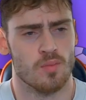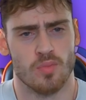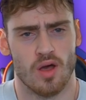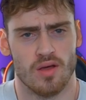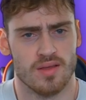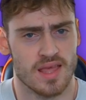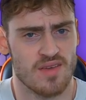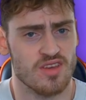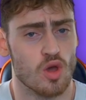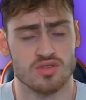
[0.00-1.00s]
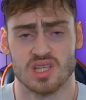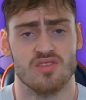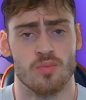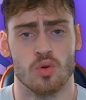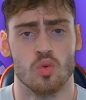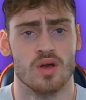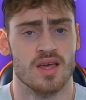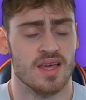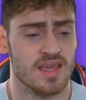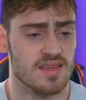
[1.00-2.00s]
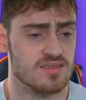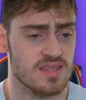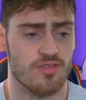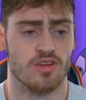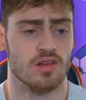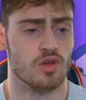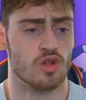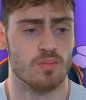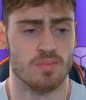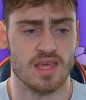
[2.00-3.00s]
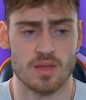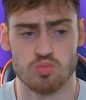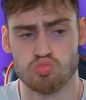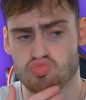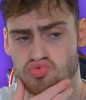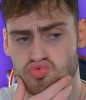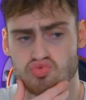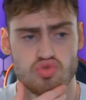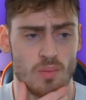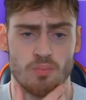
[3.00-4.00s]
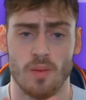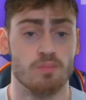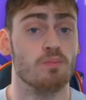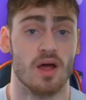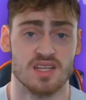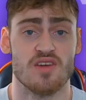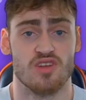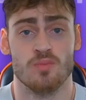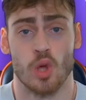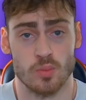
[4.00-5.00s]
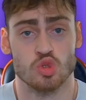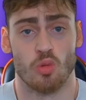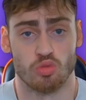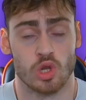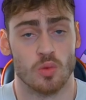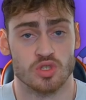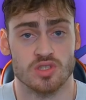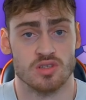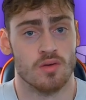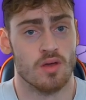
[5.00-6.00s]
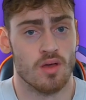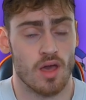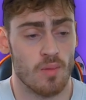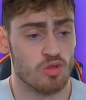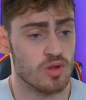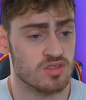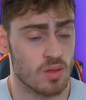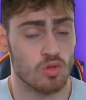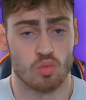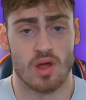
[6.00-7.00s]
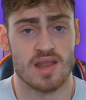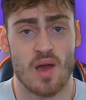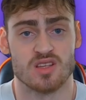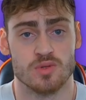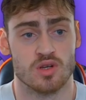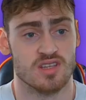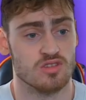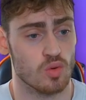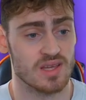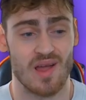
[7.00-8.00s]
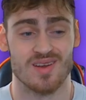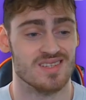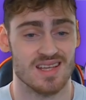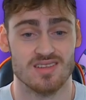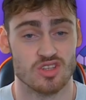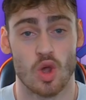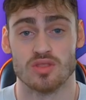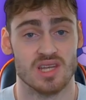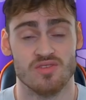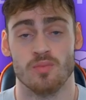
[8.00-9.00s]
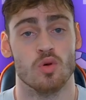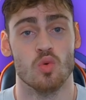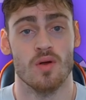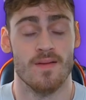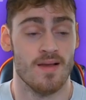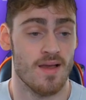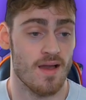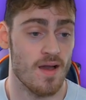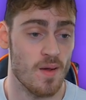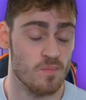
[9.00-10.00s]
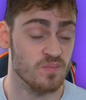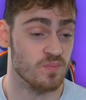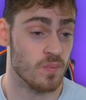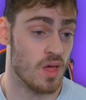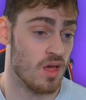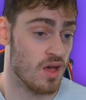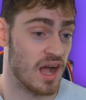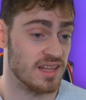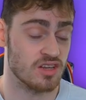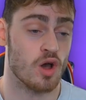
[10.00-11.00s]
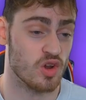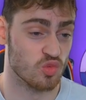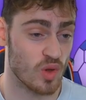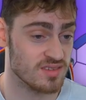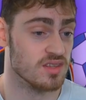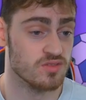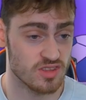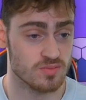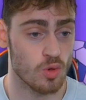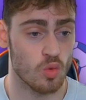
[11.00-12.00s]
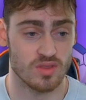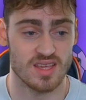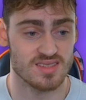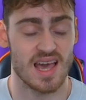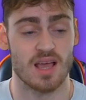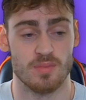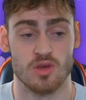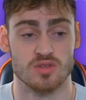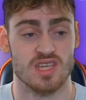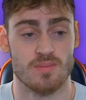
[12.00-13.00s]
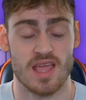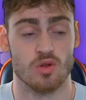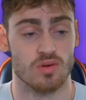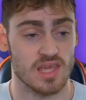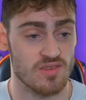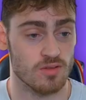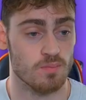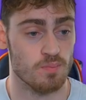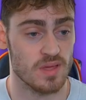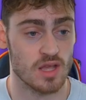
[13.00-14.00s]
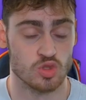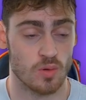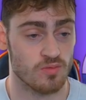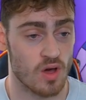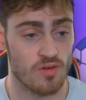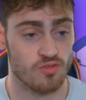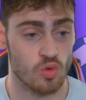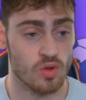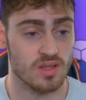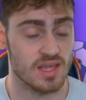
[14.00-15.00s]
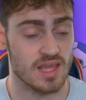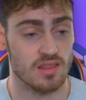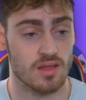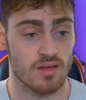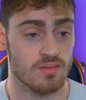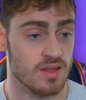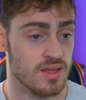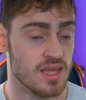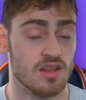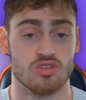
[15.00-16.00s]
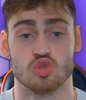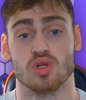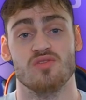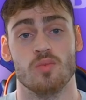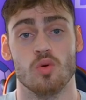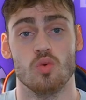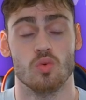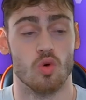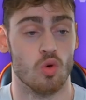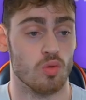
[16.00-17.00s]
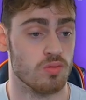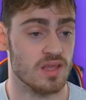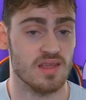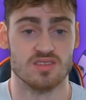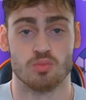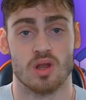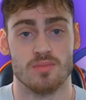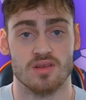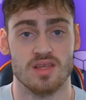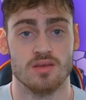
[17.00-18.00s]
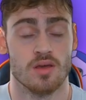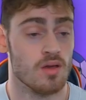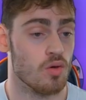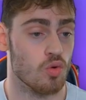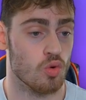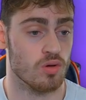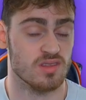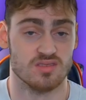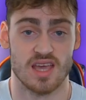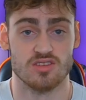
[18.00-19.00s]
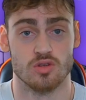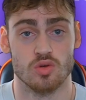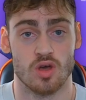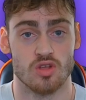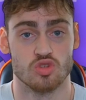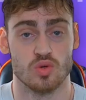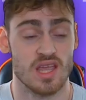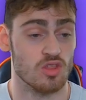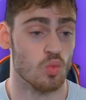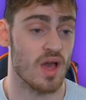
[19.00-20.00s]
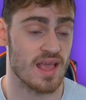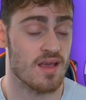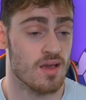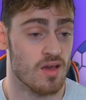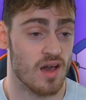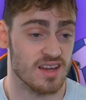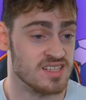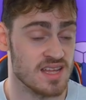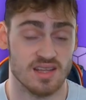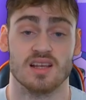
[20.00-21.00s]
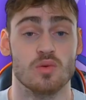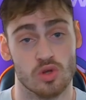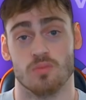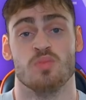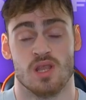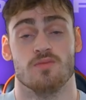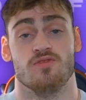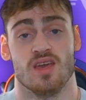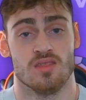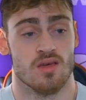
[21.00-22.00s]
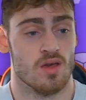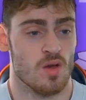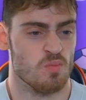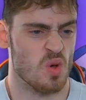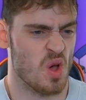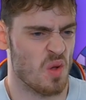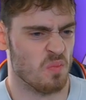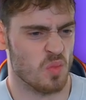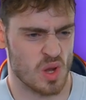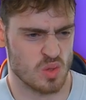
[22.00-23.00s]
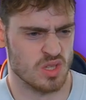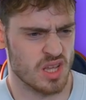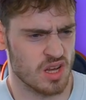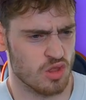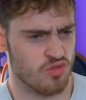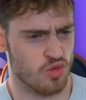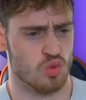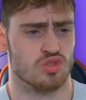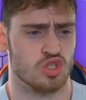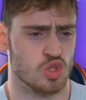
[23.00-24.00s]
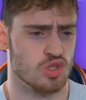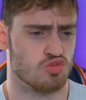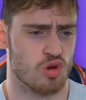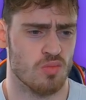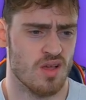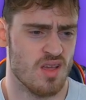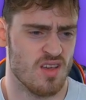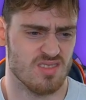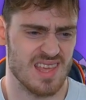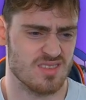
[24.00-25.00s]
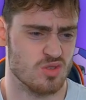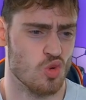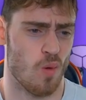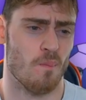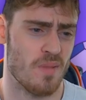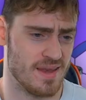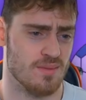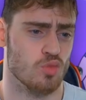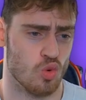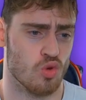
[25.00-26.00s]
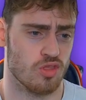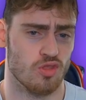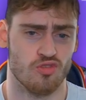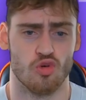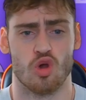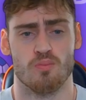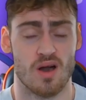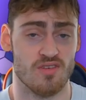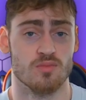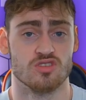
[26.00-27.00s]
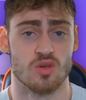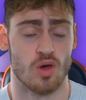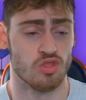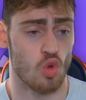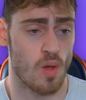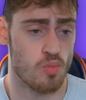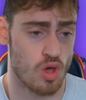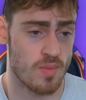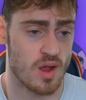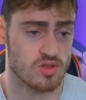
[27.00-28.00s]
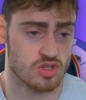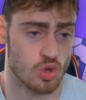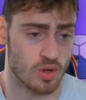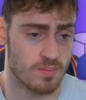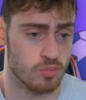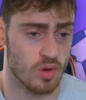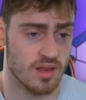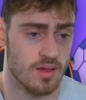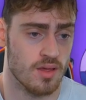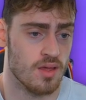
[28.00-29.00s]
But if he goes to Liverpool, he is definitely going to be, I'll definitely put him top 3 options. The reason I'm not right now is because he's not guaranteed to go to Liverpool. I did kind of waste this 5th spot with Isak because he may not even be a top 5 forward. Either he doesn't join Liverpool, or he leaves the Premier League, or he stays at Newcastle. Either way, I technically wouldn't put him 5th. But when I was looking at the 4s to choose from, there's not many more than the 4 above him, so I thought I'd put him here as a talking point.